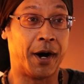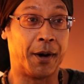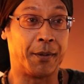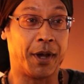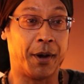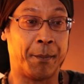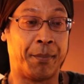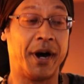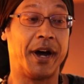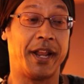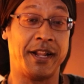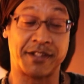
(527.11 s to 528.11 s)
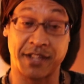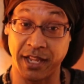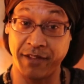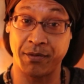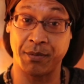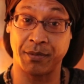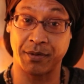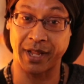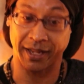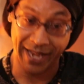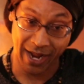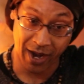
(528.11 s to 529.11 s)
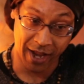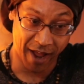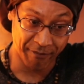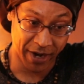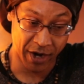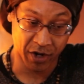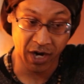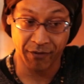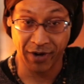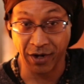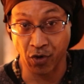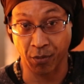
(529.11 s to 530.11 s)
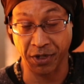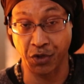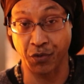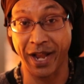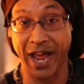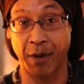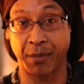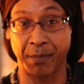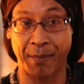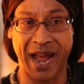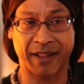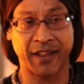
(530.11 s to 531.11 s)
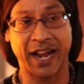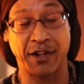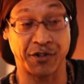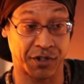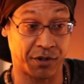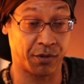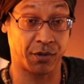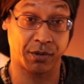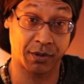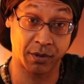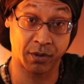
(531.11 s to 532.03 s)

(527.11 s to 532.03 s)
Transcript: But even like now I have my hair covered, I normally do now, but back then I used to